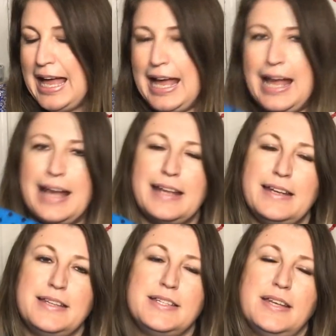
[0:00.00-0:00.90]

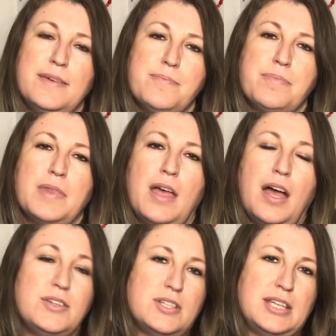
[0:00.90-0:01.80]
and
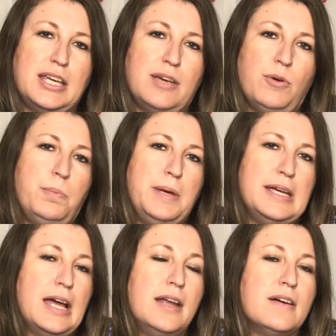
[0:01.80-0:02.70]
I just think it will
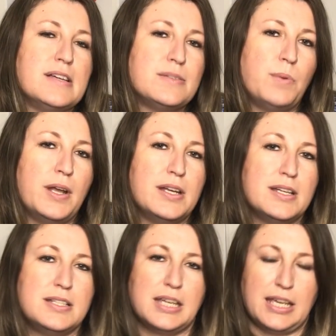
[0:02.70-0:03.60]
be a nice one
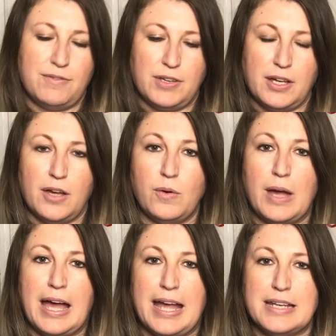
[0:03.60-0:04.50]
to give a go
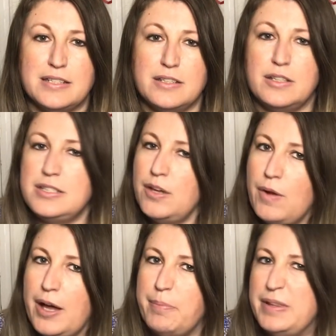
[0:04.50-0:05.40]
and sew
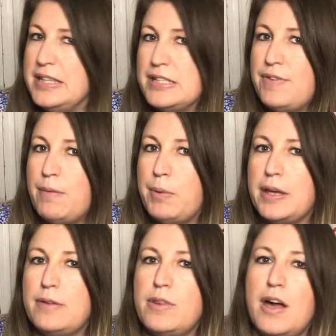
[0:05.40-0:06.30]
up in this
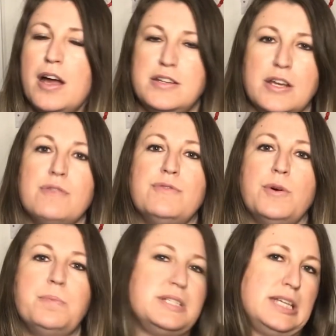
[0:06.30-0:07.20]
fabric that I don't
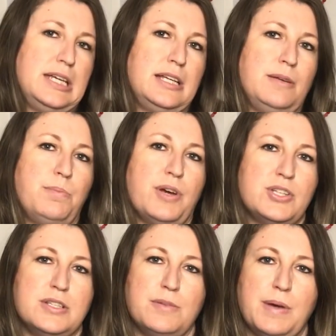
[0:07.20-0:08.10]
feel particularly
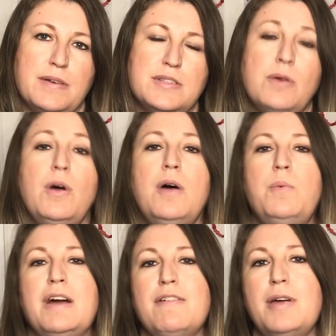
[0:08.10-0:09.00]
precious about. So
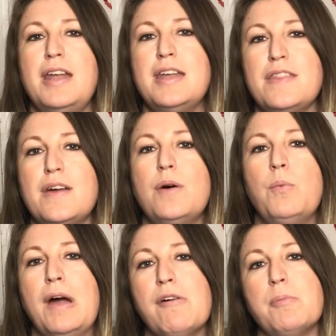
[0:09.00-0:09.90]
another
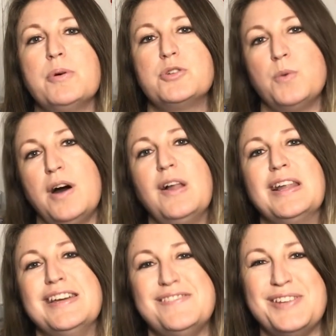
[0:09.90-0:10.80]
wearable toile, if you